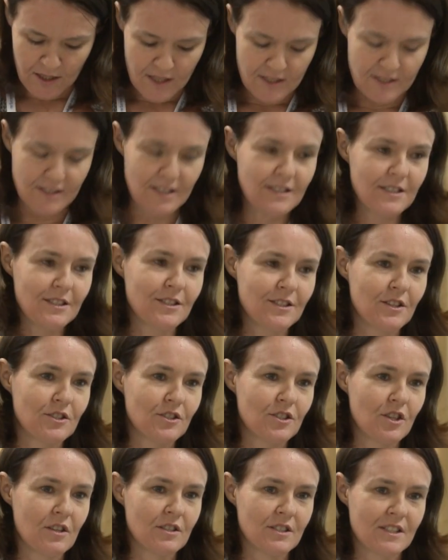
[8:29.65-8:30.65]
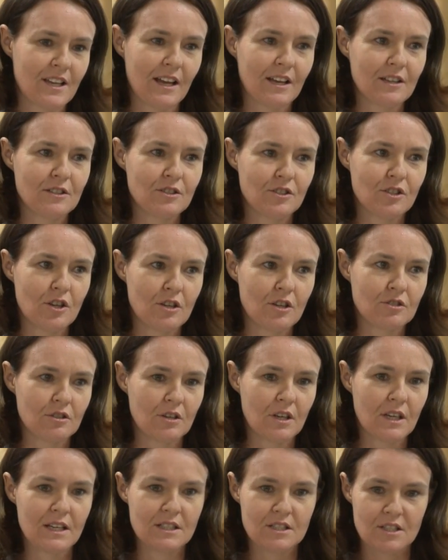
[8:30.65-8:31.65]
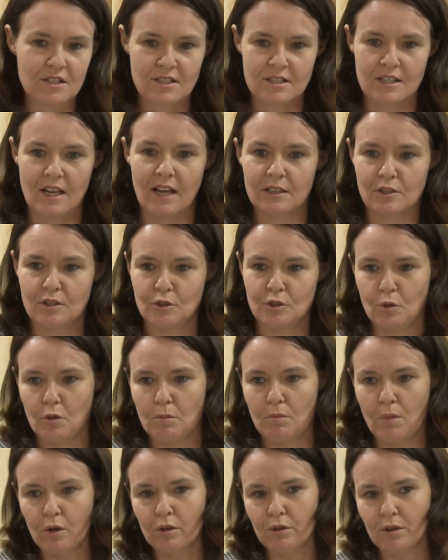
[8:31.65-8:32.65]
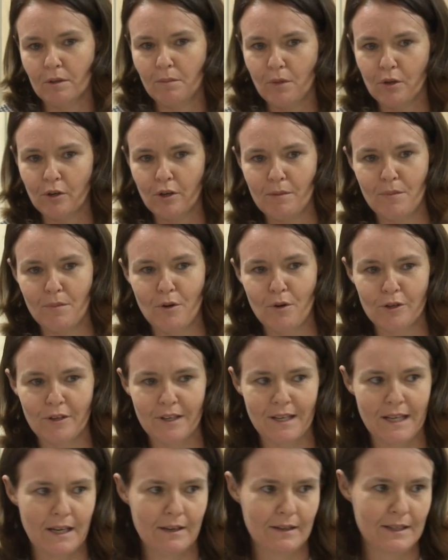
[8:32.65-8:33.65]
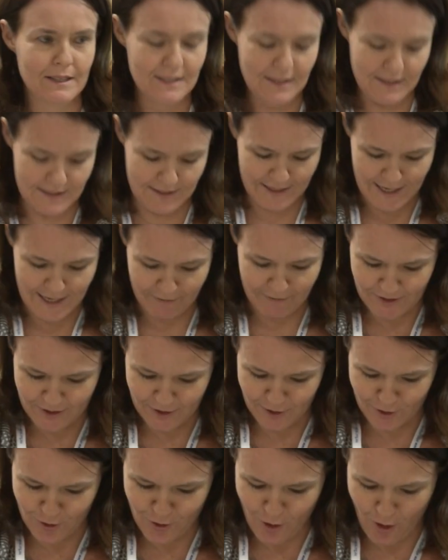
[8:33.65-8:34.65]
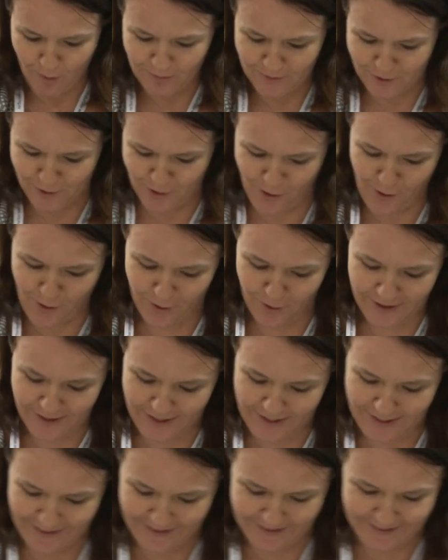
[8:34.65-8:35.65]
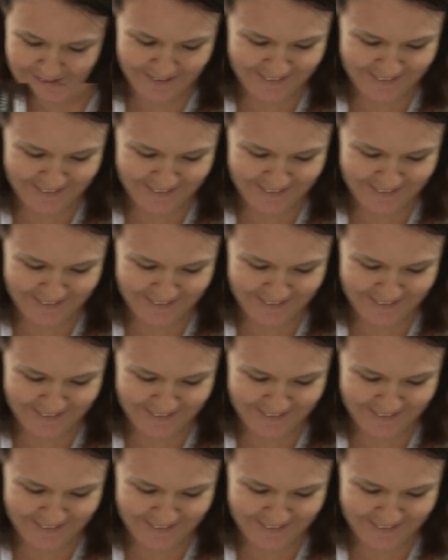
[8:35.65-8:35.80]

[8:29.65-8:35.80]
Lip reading: Since the second surgery, he just started to talk more and more and more, and now he doesn't ever stop talking.